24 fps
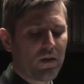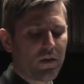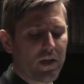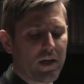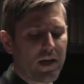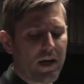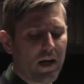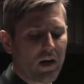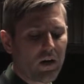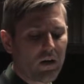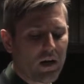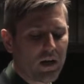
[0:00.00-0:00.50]
The
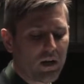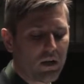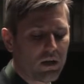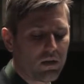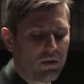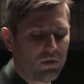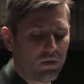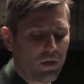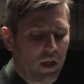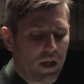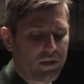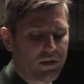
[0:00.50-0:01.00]
narrator
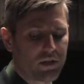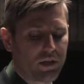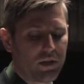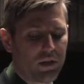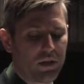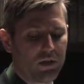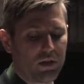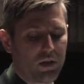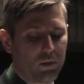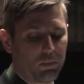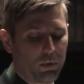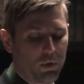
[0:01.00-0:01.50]
of
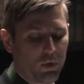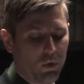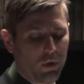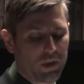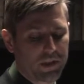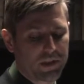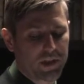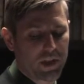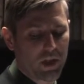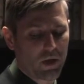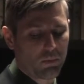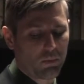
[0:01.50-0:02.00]
legend
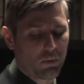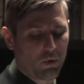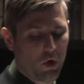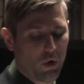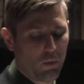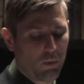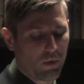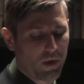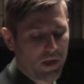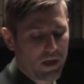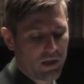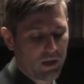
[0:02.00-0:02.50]
deploys the
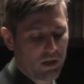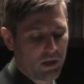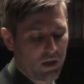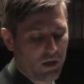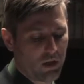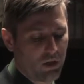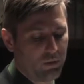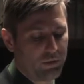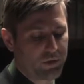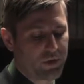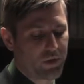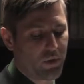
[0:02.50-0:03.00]
appropriate
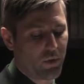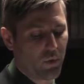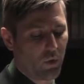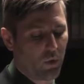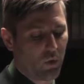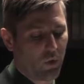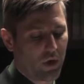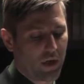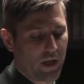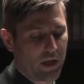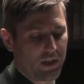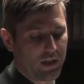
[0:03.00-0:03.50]
cues to
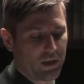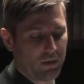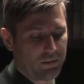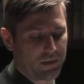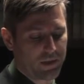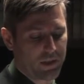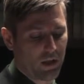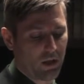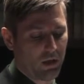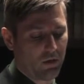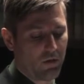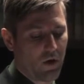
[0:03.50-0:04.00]
orient
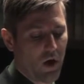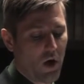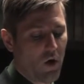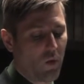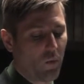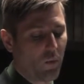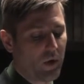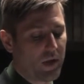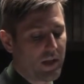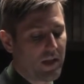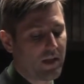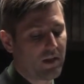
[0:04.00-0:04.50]
himself
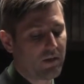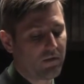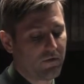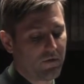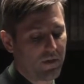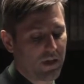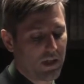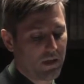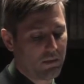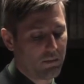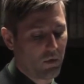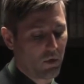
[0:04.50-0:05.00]
within
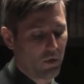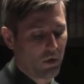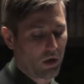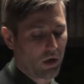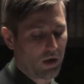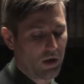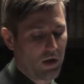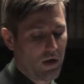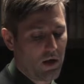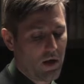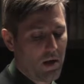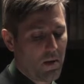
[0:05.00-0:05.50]

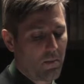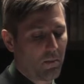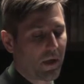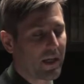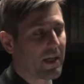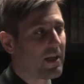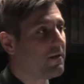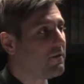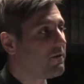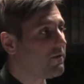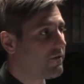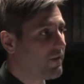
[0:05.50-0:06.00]
Fenimore, but
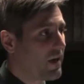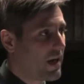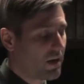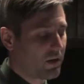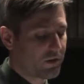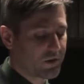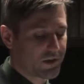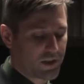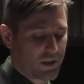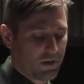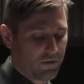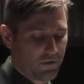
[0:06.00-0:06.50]
he
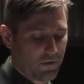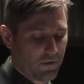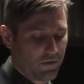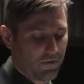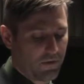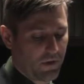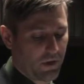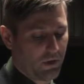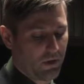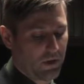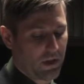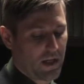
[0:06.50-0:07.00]
fails to
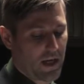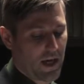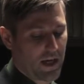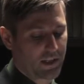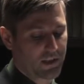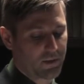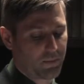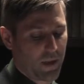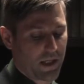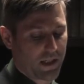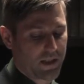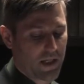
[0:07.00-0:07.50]
fulfill the
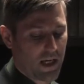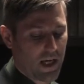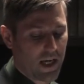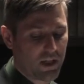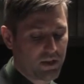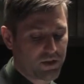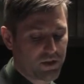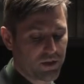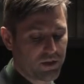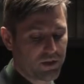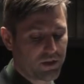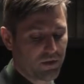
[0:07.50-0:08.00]

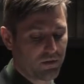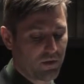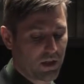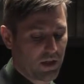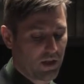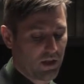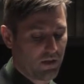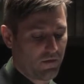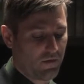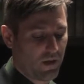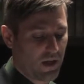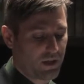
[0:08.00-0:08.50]
expectations of the
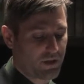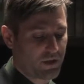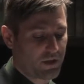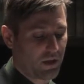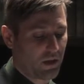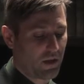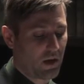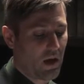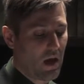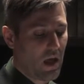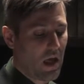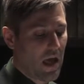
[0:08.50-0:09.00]

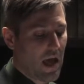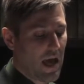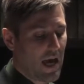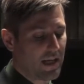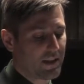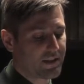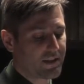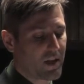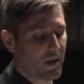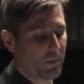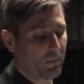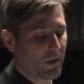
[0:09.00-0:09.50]
convention
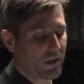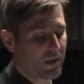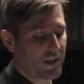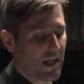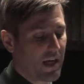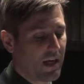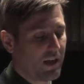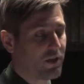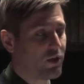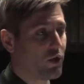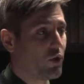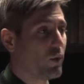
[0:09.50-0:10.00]
as they
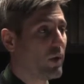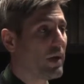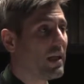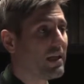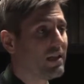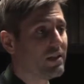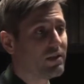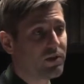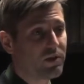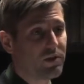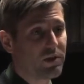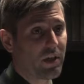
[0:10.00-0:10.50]
pertain to
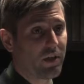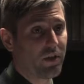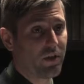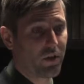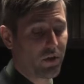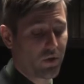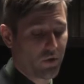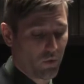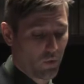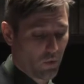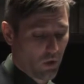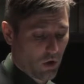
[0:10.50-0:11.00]
his
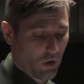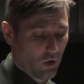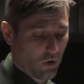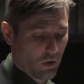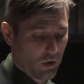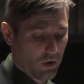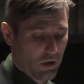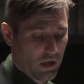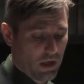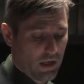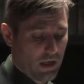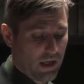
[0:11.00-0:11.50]
gendered
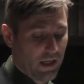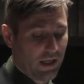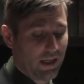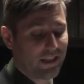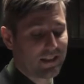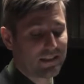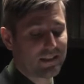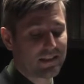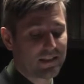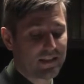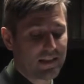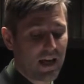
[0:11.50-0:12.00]
role.
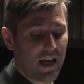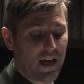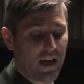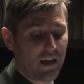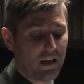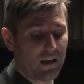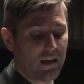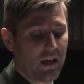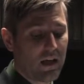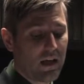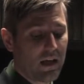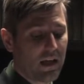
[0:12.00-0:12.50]

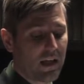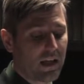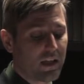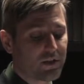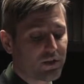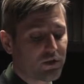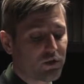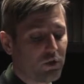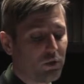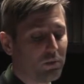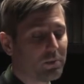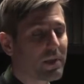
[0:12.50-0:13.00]
Instead, he
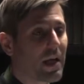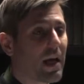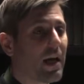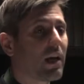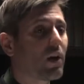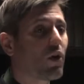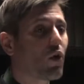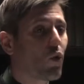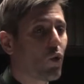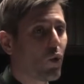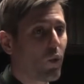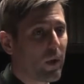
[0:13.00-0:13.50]
assumes a
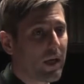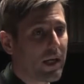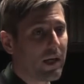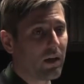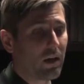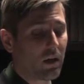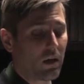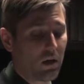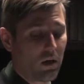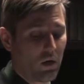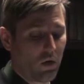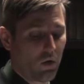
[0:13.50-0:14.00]

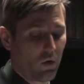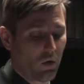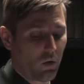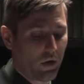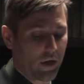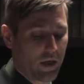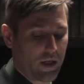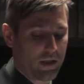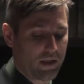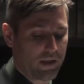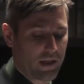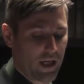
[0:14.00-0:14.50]
queer
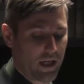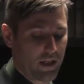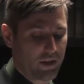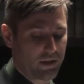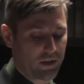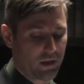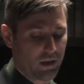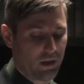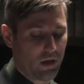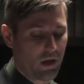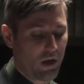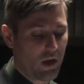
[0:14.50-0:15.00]

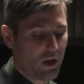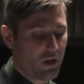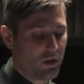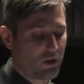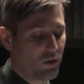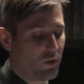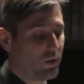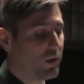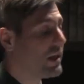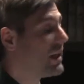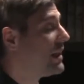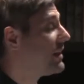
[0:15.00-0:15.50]
orientation
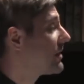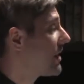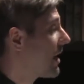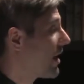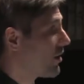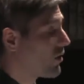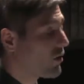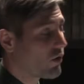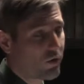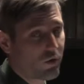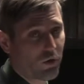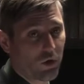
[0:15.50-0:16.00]
to these
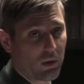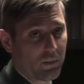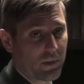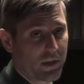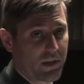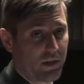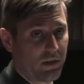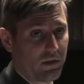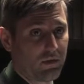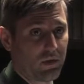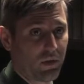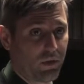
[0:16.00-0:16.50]

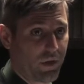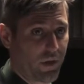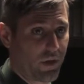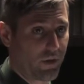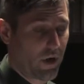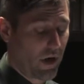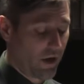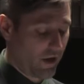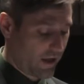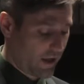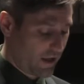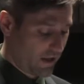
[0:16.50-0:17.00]
heteronormative
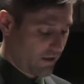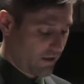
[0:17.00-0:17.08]
literary